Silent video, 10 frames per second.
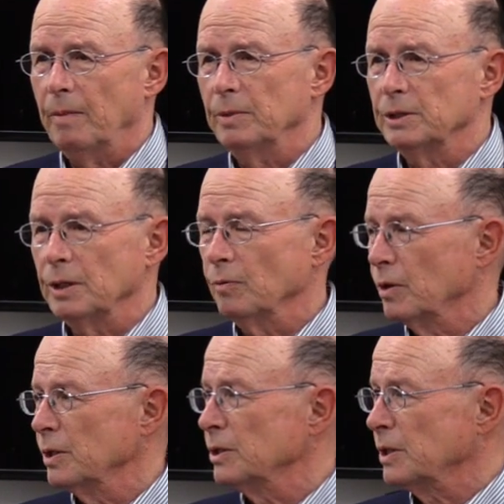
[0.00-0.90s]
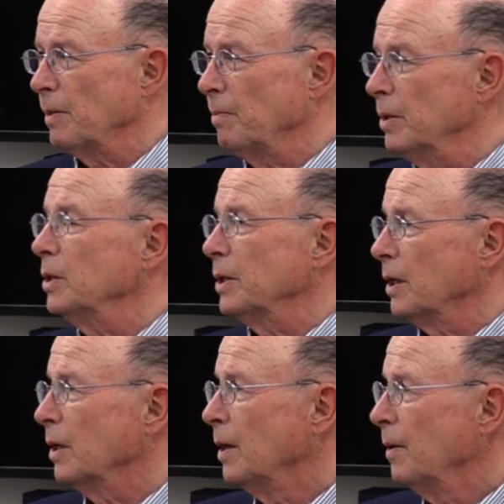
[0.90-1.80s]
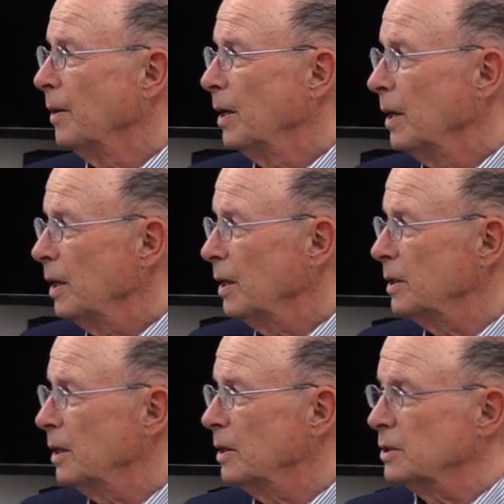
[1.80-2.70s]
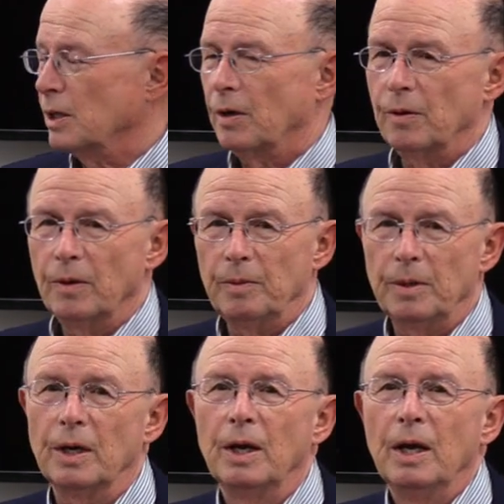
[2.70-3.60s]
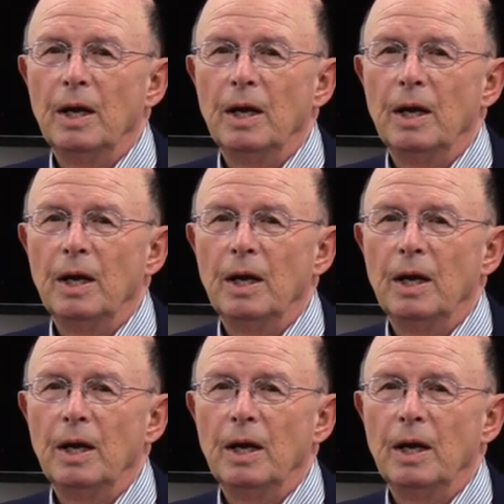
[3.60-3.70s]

embassy were in the same building in, in Saudi Arabia.